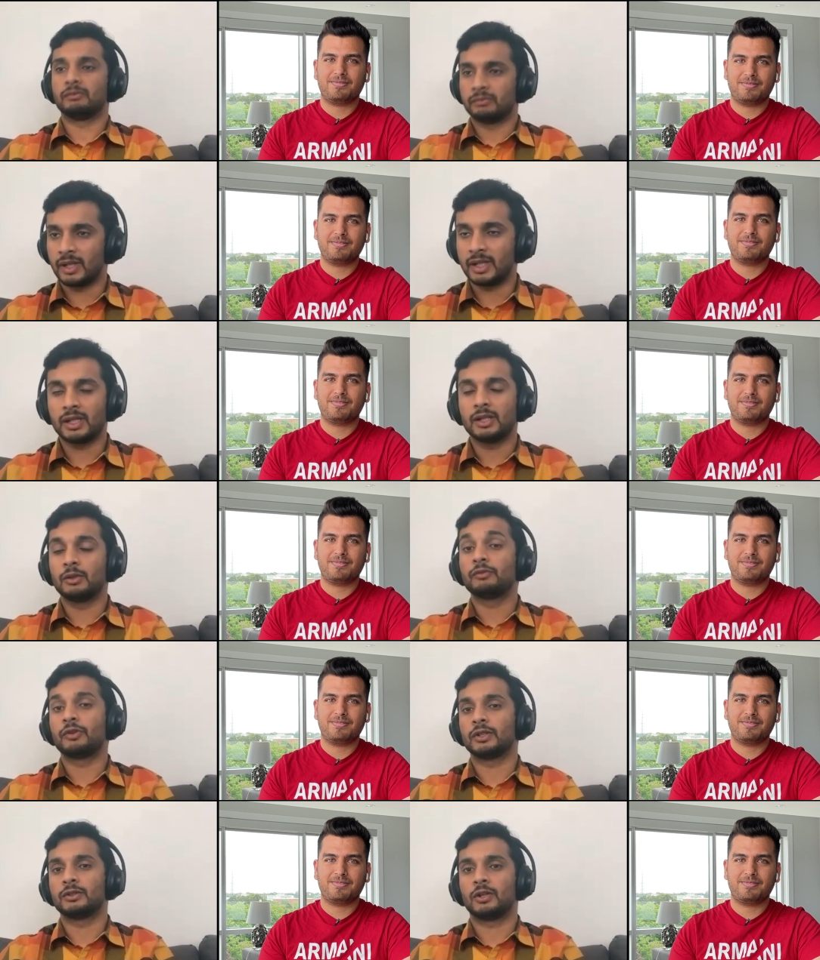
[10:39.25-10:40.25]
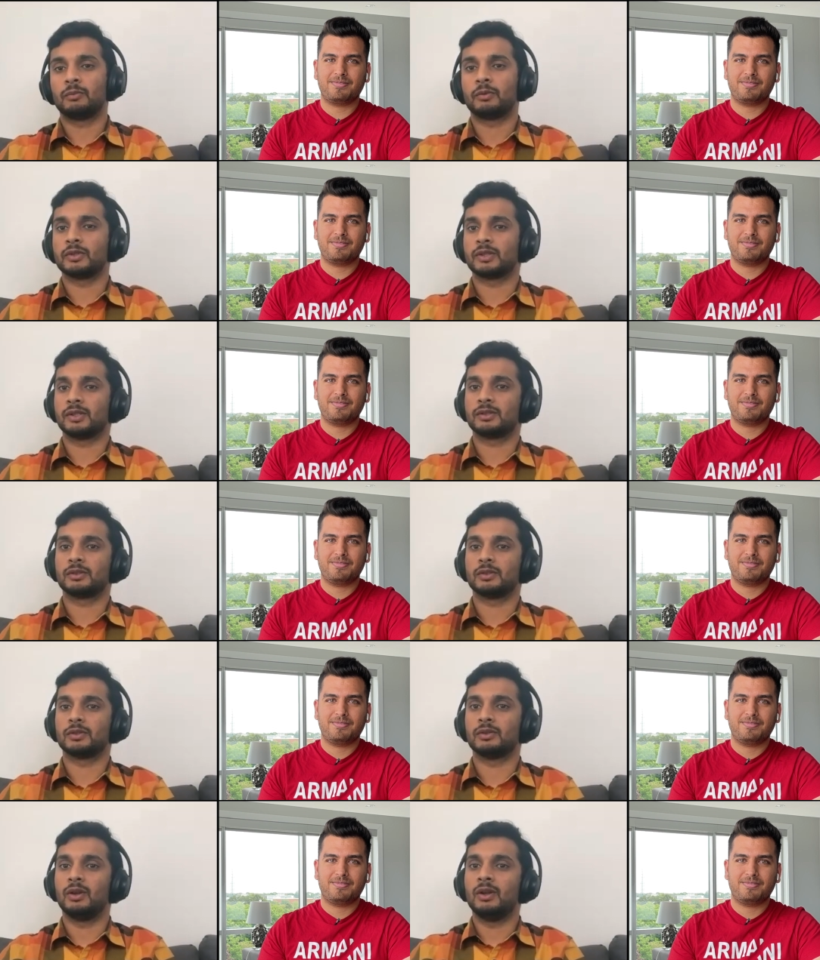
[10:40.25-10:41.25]
Speaker 1: then they look for the thought process.
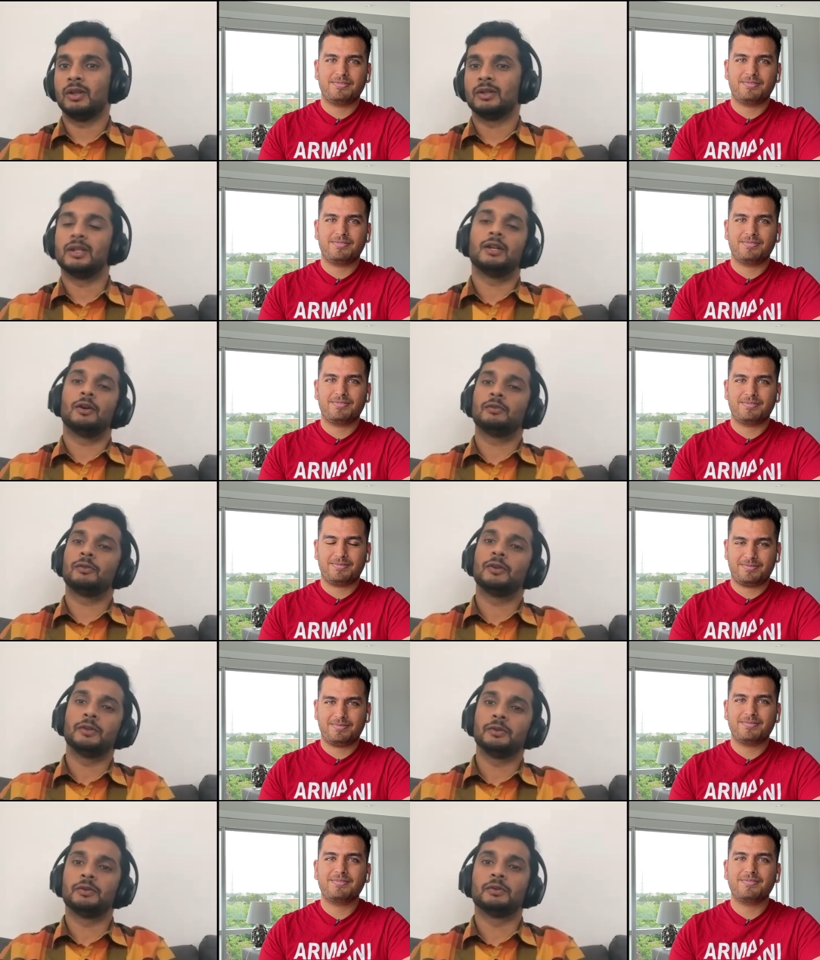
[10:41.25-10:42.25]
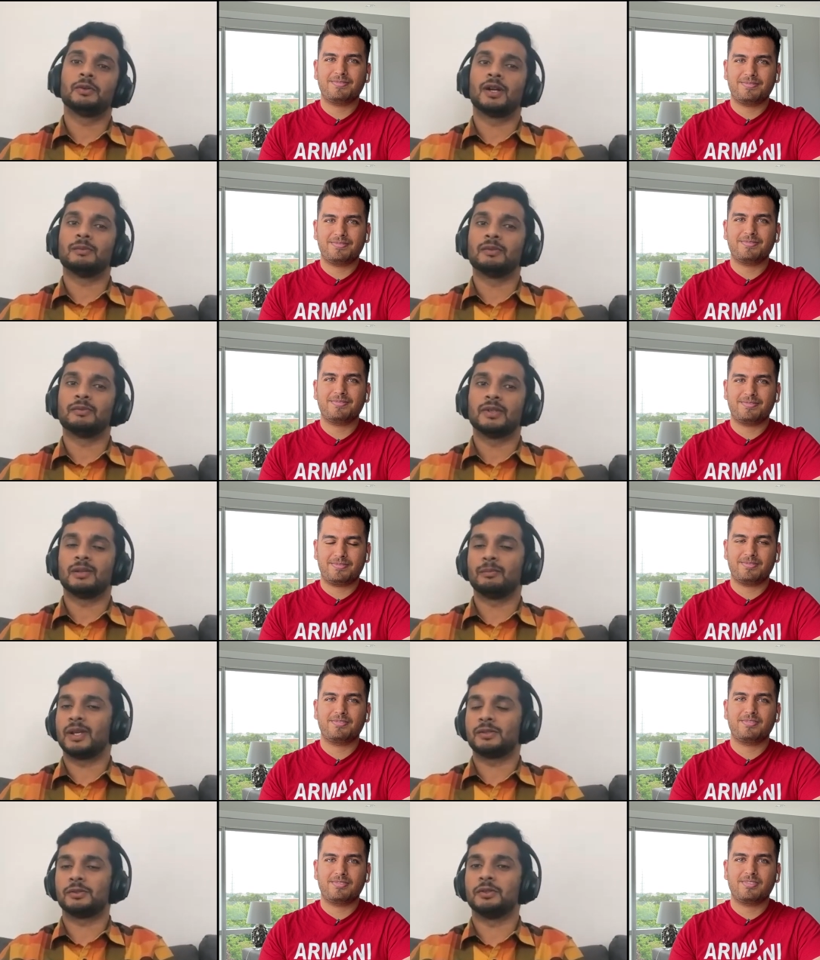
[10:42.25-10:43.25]
So they don't want you to come up with the
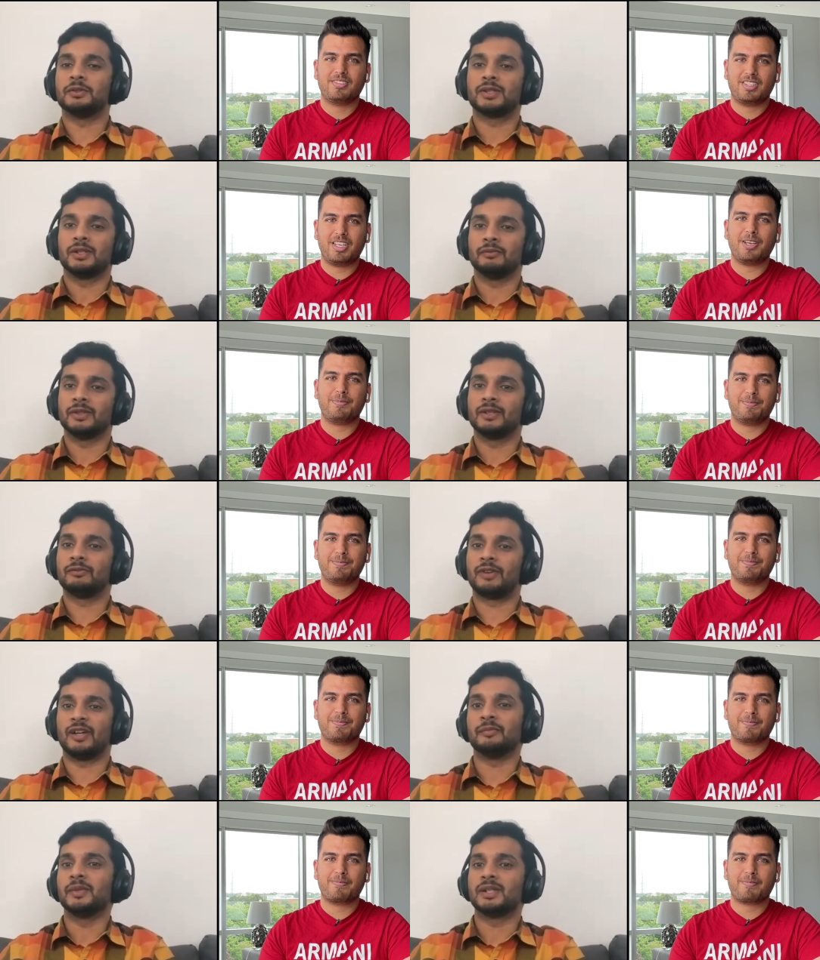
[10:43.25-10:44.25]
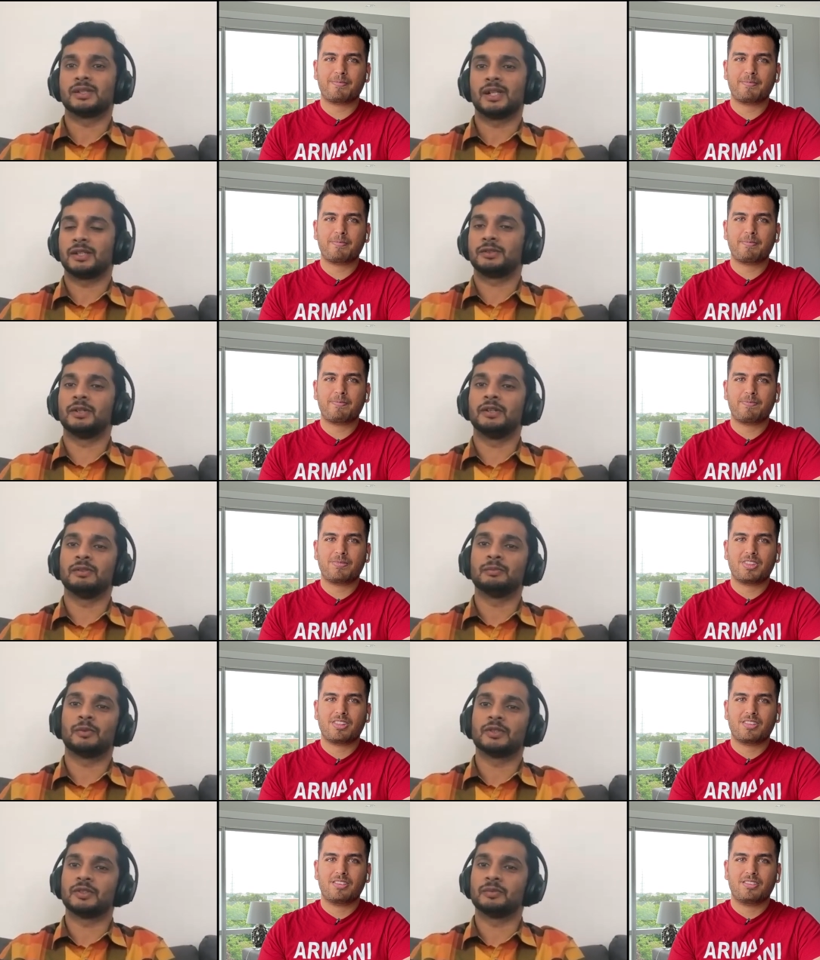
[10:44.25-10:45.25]
best solution within five minutes. That is not even
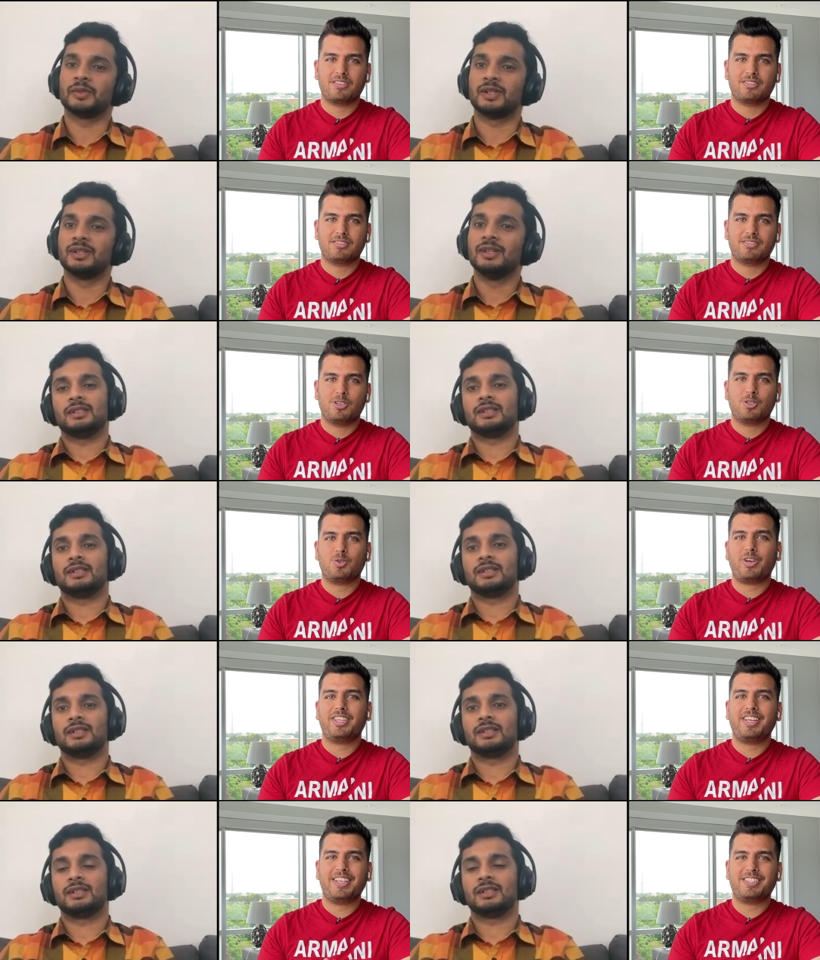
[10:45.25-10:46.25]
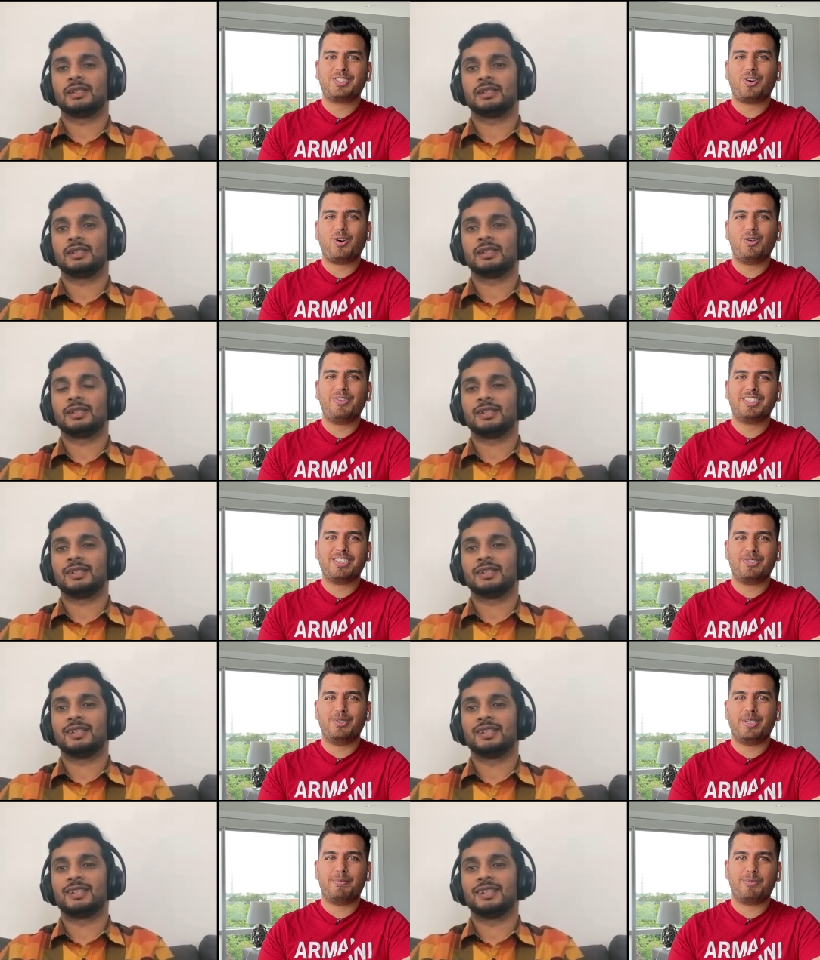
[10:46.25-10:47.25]
Speaker 2: possible. So I think it's always a
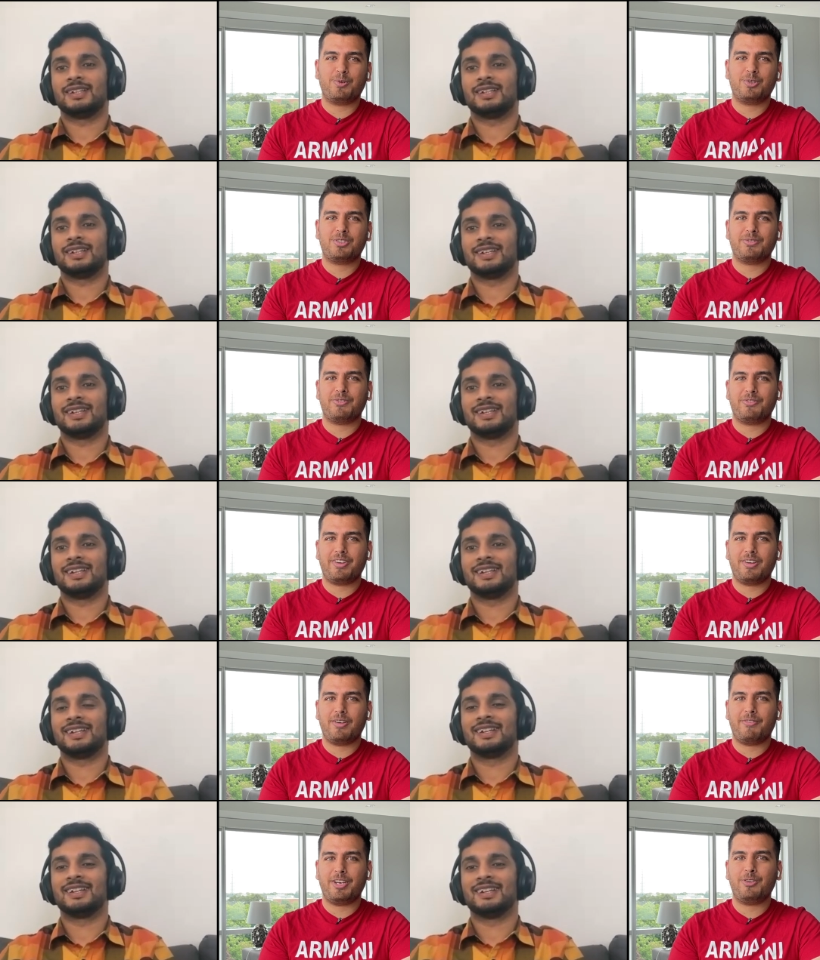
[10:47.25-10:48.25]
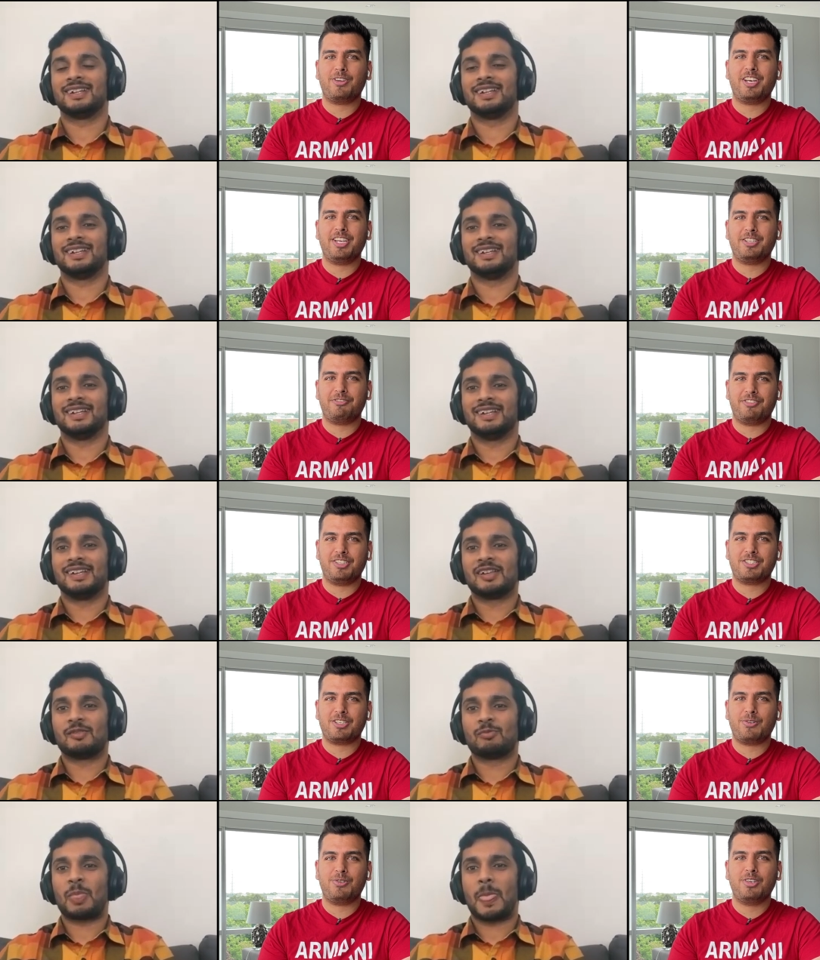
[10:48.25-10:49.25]
good approach when you clear the
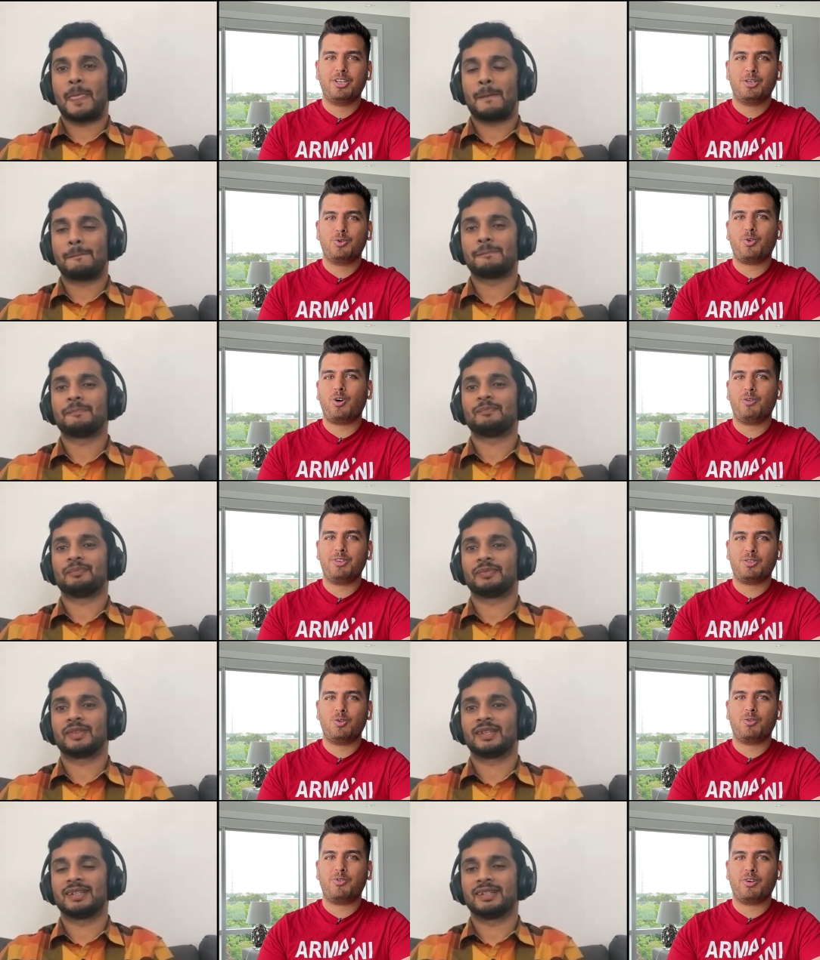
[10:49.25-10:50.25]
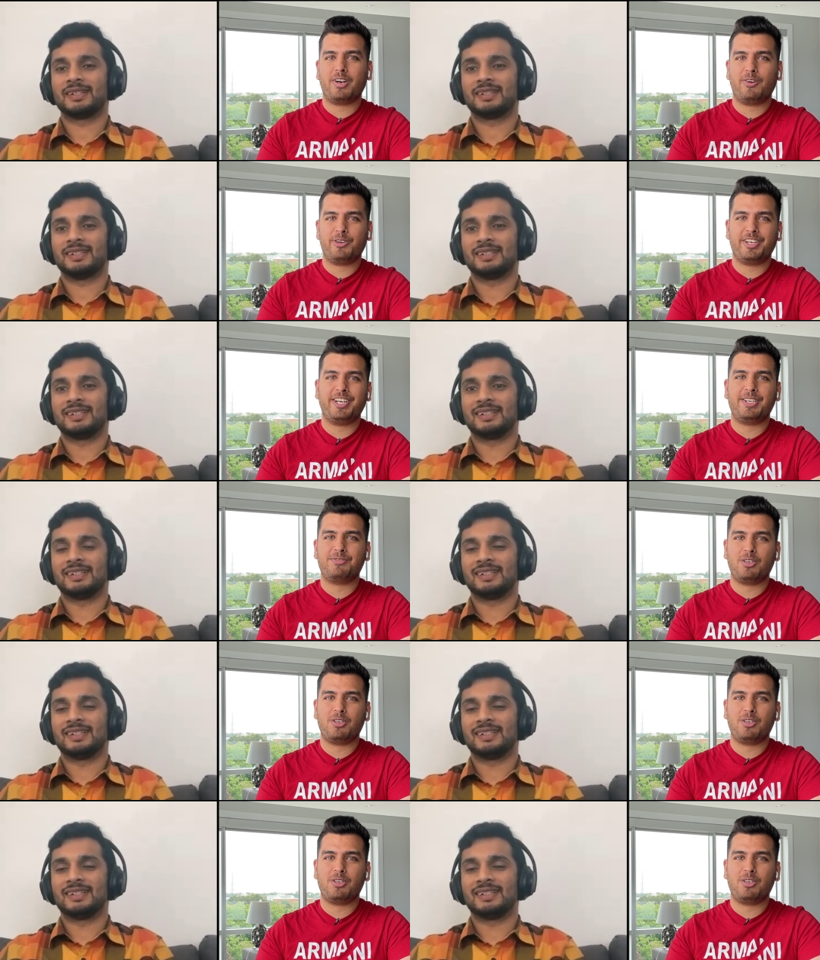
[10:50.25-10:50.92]
first round to always look for alternative